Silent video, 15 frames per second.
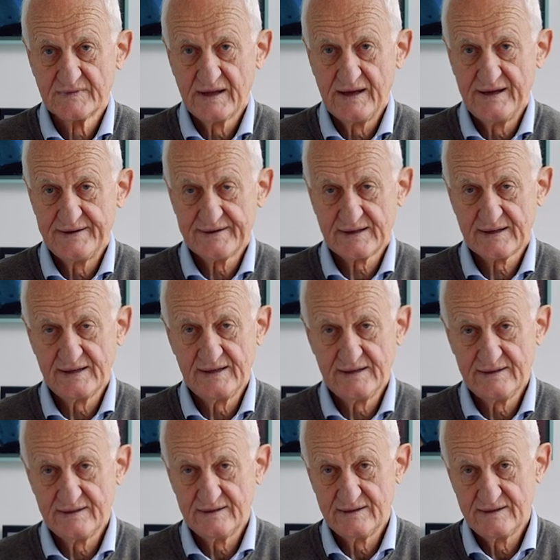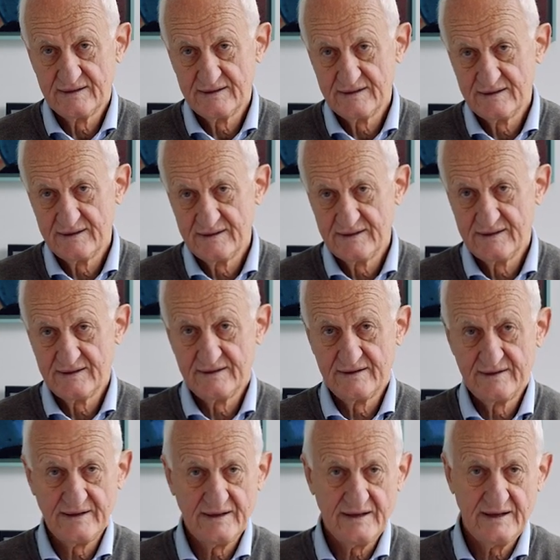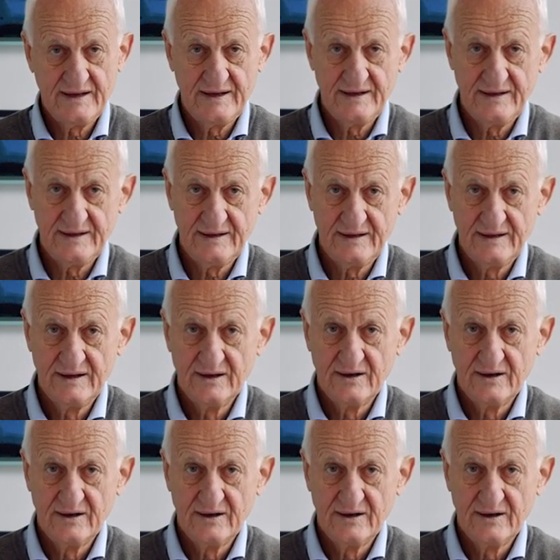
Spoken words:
And again, any